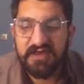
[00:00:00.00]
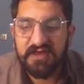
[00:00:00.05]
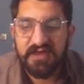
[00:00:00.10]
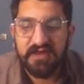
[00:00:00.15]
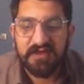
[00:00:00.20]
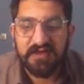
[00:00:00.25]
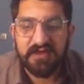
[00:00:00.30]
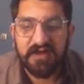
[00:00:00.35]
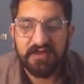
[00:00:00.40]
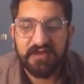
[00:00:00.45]

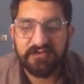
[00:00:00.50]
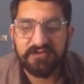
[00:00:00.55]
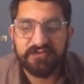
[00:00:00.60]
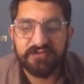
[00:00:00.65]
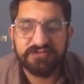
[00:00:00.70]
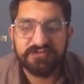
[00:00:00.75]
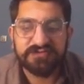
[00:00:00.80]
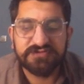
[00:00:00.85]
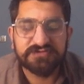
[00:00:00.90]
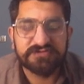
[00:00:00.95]
and
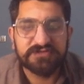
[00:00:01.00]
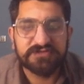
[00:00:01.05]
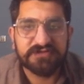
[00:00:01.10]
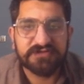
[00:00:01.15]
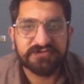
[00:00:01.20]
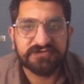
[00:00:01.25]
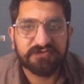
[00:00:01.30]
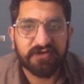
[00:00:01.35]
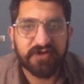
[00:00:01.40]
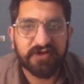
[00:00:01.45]
you
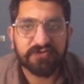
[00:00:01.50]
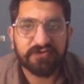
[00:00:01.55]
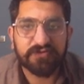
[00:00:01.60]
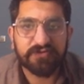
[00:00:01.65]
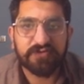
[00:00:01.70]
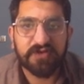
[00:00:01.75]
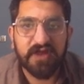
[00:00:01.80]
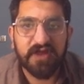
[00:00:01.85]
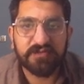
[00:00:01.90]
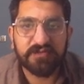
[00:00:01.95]
just try to
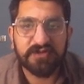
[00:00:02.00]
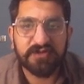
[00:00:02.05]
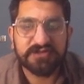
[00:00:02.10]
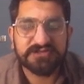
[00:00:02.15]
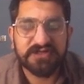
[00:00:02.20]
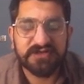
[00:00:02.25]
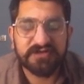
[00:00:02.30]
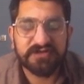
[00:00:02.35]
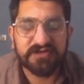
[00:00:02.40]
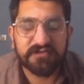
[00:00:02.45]
grab the
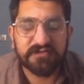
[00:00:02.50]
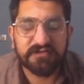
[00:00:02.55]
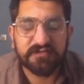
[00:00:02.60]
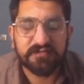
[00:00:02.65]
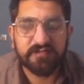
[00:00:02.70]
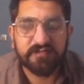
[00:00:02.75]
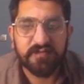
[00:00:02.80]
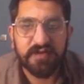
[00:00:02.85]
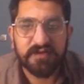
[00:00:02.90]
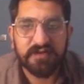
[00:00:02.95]
center
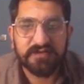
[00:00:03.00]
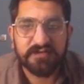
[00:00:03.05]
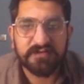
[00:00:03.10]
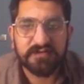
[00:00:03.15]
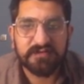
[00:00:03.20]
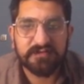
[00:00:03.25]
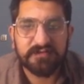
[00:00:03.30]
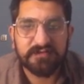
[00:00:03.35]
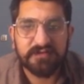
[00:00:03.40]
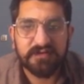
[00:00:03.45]

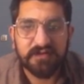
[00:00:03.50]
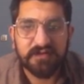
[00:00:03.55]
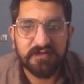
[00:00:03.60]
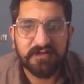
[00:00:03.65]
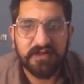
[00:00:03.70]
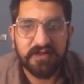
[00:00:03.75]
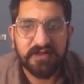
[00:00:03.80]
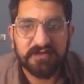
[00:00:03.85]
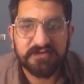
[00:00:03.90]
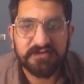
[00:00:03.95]
and
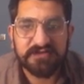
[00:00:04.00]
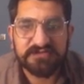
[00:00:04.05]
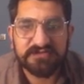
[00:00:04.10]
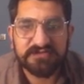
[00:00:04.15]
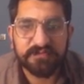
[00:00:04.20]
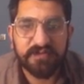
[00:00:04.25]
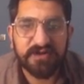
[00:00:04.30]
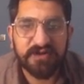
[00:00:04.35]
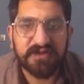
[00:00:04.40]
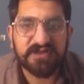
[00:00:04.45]
like this.
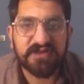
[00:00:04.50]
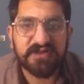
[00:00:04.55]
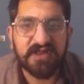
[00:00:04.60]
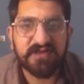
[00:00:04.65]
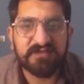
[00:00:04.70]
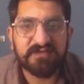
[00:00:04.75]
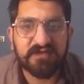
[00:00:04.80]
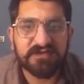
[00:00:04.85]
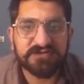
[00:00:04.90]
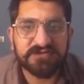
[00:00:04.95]
But it
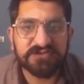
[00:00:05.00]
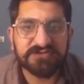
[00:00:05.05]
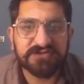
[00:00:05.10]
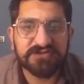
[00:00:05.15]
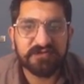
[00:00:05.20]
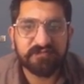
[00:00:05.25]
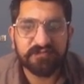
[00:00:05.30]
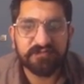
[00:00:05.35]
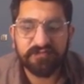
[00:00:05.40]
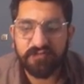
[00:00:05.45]
has also
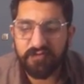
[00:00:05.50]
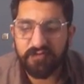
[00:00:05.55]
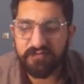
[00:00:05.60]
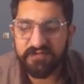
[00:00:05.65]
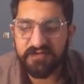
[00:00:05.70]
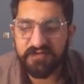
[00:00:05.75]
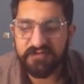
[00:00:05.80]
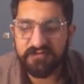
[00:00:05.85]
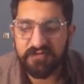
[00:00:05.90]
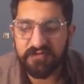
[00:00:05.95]
some pros
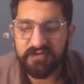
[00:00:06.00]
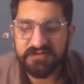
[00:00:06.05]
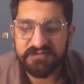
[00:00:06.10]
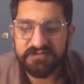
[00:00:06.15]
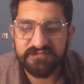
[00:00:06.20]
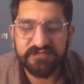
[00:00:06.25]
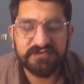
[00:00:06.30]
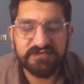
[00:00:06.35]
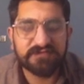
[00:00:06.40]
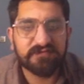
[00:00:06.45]
and cons
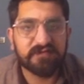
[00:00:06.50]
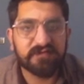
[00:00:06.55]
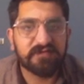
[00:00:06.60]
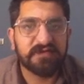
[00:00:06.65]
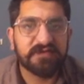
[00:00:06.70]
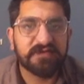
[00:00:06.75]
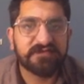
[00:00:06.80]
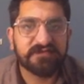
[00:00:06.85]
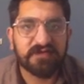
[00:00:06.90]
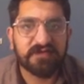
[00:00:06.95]
which we will
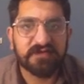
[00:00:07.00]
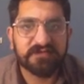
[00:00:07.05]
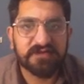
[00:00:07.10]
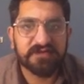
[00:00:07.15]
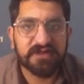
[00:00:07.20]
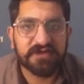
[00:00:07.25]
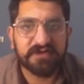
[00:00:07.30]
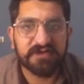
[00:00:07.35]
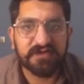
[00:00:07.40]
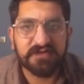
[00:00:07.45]
discuss
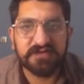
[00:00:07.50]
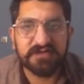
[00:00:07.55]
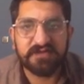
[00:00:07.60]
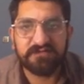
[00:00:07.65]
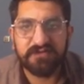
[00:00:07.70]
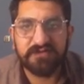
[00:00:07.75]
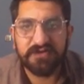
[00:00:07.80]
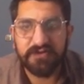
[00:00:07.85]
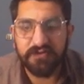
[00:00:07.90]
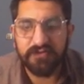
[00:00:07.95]
later in the
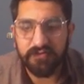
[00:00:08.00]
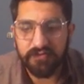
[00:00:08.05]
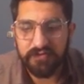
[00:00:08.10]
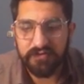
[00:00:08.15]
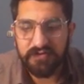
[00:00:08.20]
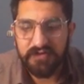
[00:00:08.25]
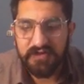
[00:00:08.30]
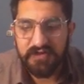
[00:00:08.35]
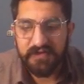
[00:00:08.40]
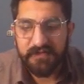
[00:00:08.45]
video.
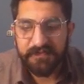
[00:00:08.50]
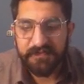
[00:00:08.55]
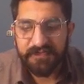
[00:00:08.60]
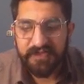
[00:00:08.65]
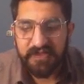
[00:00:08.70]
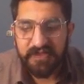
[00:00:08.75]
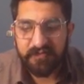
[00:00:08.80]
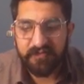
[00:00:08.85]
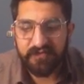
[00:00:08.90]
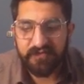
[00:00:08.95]

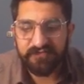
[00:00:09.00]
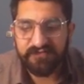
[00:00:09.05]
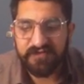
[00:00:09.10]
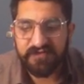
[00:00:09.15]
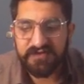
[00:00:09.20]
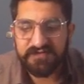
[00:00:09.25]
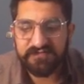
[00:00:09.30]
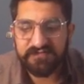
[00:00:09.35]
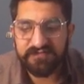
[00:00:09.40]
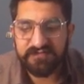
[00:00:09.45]
But
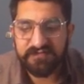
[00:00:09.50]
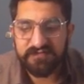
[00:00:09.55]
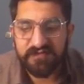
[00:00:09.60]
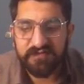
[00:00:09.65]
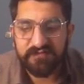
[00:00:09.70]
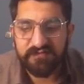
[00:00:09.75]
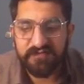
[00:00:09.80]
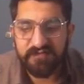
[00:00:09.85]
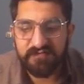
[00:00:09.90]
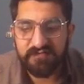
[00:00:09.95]
first
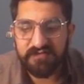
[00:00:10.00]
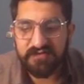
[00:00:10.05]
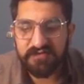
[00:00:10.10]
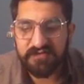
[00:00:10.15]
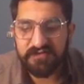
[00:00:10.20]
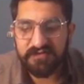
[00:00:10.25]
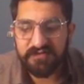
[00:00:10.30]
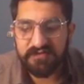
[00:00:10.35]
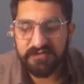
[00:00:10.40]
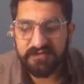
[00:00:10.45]
we will
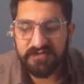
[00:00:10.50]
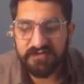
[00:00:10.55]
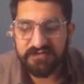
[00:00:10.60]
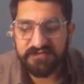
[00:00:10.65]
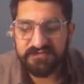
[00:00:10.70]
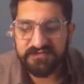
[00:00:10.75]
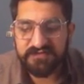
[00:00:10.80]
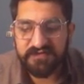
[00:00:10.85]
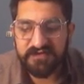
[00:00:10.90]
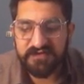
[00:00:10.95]
gonna
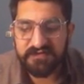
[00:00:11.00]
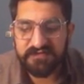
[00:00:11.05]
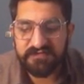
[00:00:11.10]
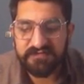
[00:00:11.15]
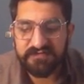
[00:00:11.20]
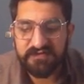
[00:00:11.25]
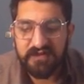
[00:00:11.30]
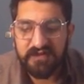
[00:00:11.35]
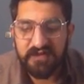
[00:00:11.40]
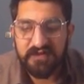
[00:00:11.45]
discuss
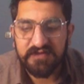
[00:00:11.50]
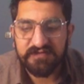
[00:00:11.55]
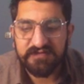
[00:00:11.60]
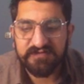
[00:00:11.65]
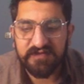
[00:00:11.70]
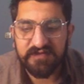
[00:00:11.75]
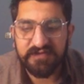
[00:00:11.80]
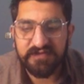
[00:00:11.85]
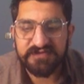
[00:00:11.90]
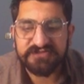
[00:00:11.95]

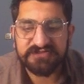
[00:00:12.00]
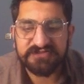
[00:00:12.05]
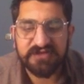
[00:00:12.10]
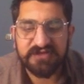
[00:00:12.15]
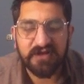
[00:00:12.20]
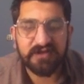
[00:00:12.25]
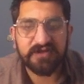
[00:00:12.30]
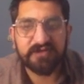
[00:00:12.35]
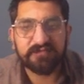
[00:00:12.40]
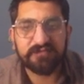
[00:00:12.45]
some its
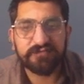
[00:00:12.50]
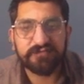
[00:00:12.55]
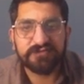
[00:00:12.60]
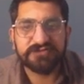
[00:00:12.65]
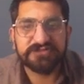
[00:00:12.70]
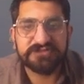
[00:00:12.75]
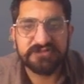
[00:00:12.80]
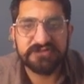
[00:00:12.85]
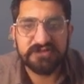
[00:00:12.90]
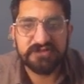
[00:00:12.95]
starting
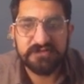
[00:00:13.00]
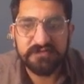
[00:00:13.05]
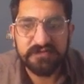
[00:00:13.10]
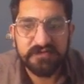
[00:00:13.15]
position,